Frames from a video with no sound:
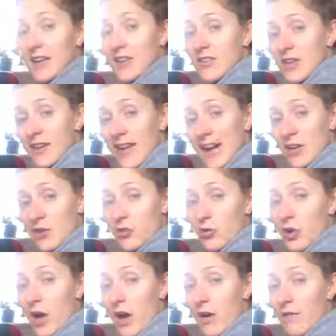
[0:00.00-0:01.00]
There's a
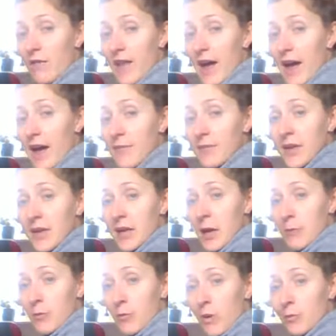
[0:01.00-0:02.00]
natural curve there.
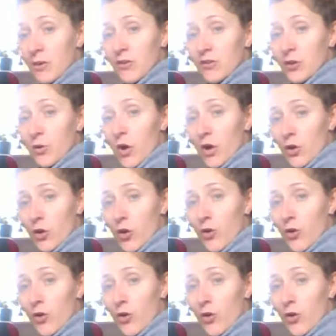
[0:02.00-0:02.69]
But when we do our